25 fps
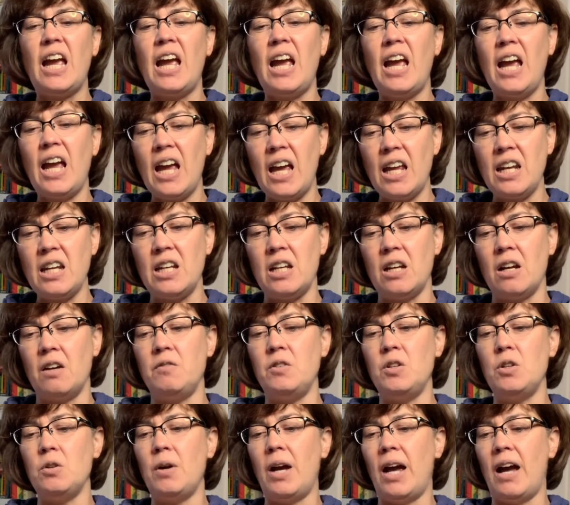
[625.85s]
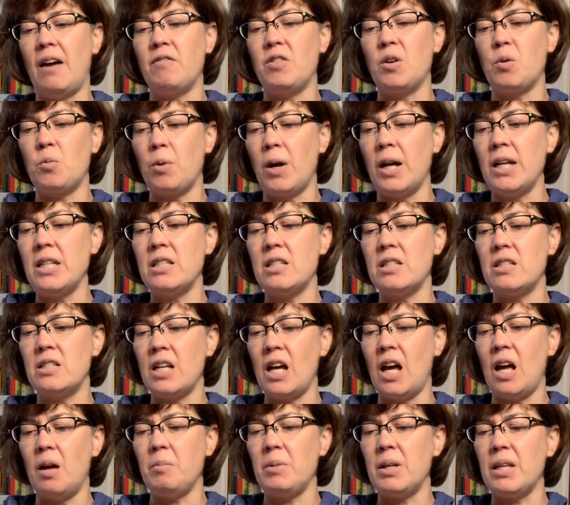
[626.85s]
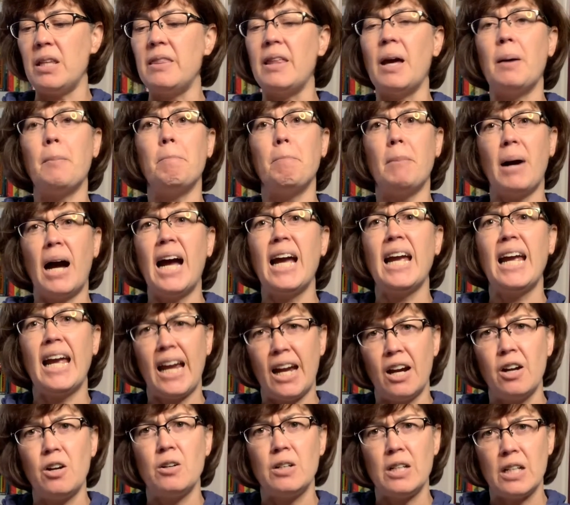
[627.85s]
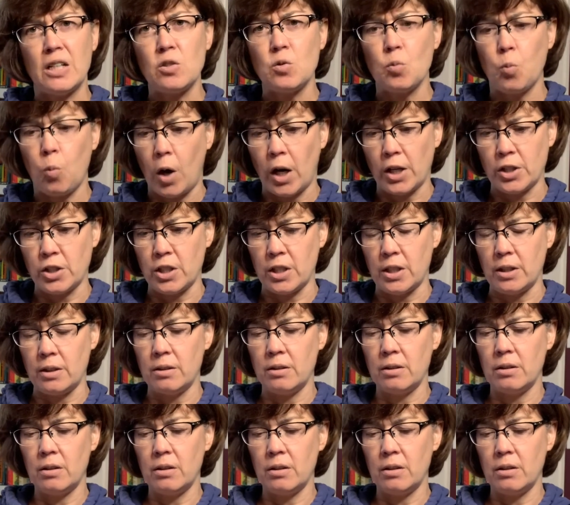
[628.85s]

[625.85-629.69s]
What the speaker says: any of you have the right to tell me that my hair needs washing."